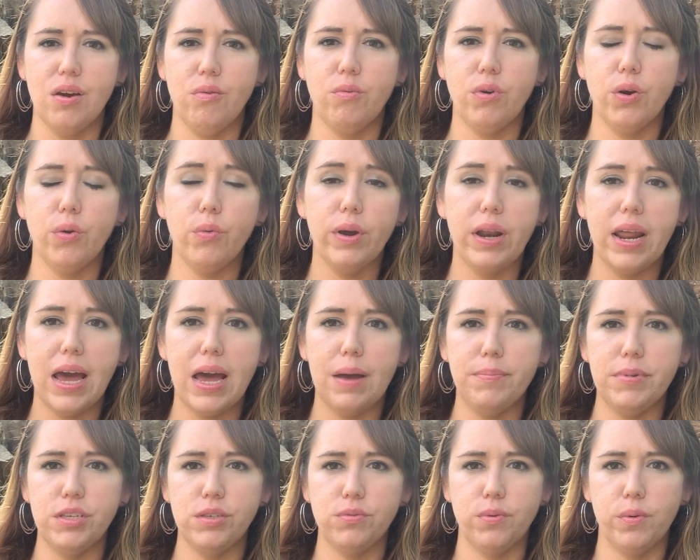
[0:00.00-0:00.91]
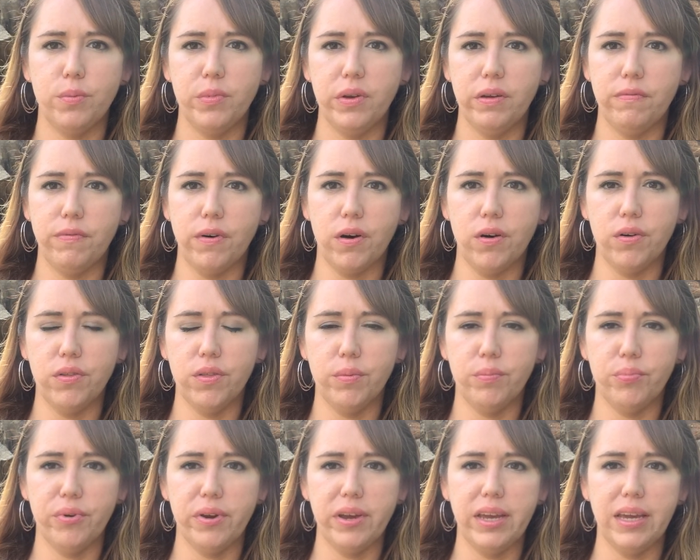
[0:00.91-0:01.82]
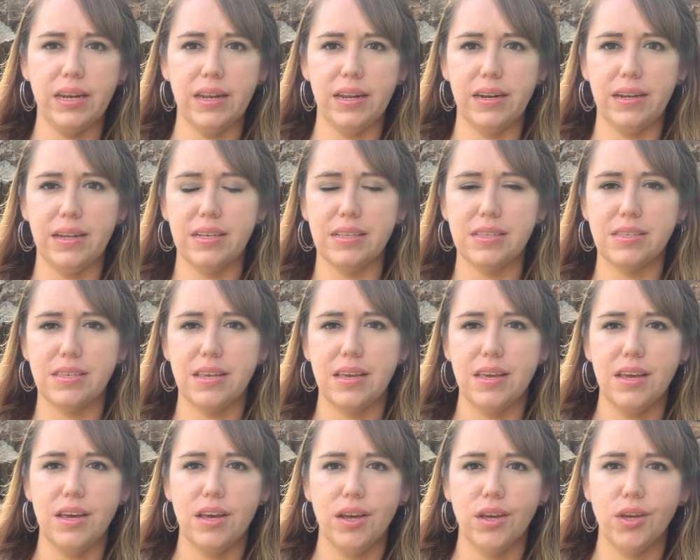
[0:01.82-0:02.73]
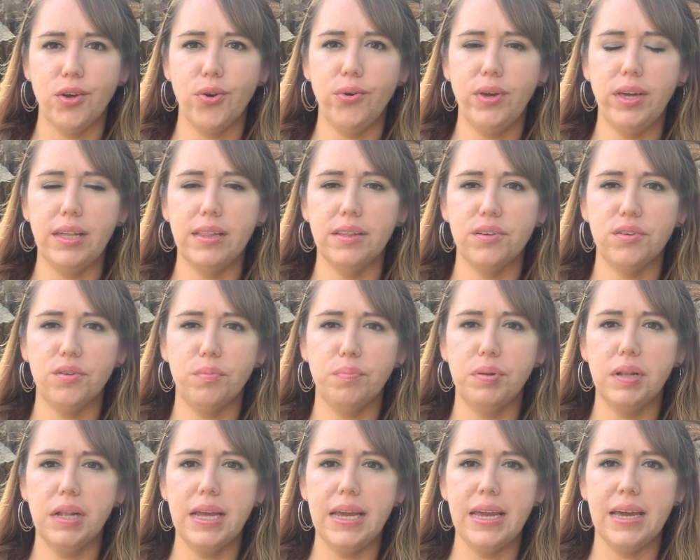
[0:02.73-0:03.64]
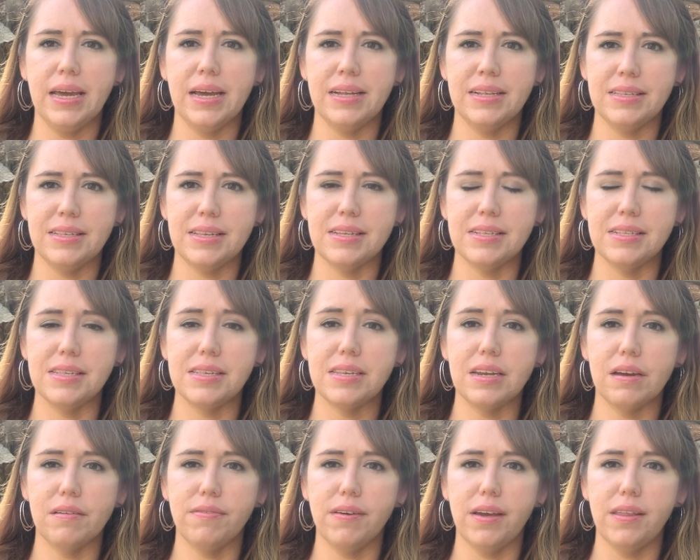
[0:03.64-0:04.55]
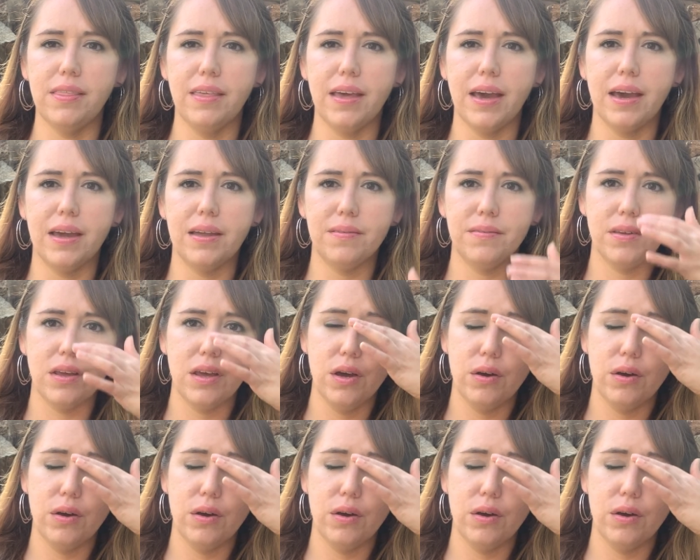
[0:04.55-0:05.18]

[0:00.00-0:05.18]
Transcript: Where what happens when we follow the brain and its kooky little plans and stuff like that?